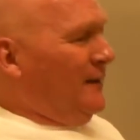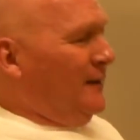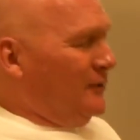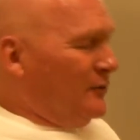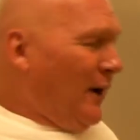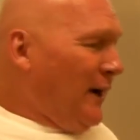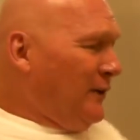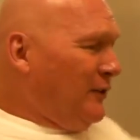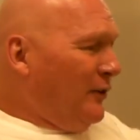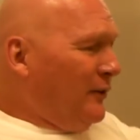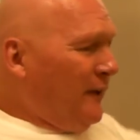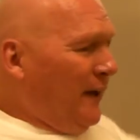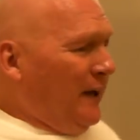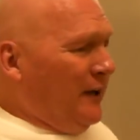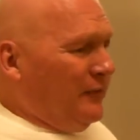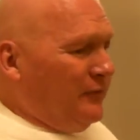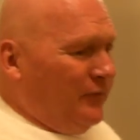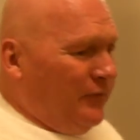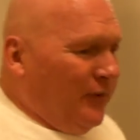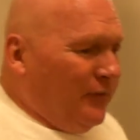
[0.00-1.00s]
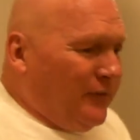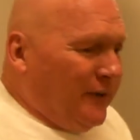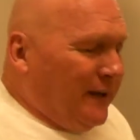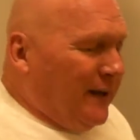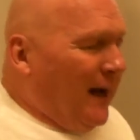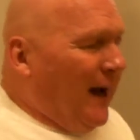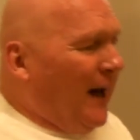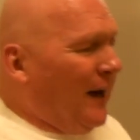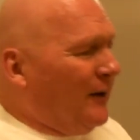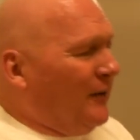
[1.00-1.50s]
So I donated
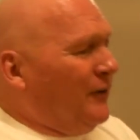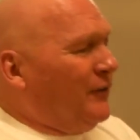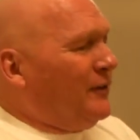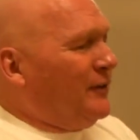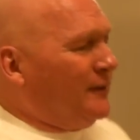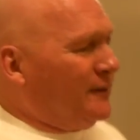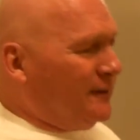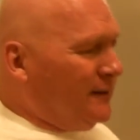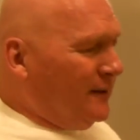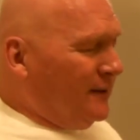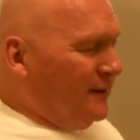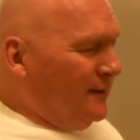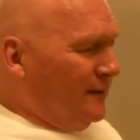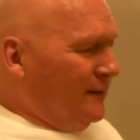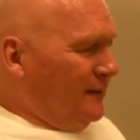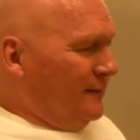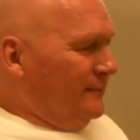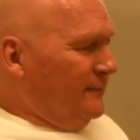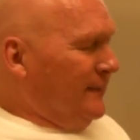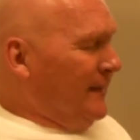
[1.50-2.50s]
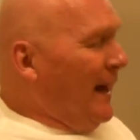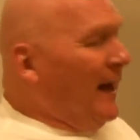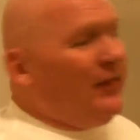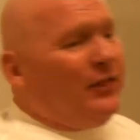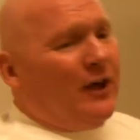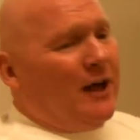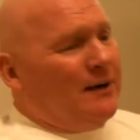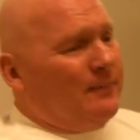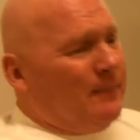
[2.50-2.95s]
$50, and I thought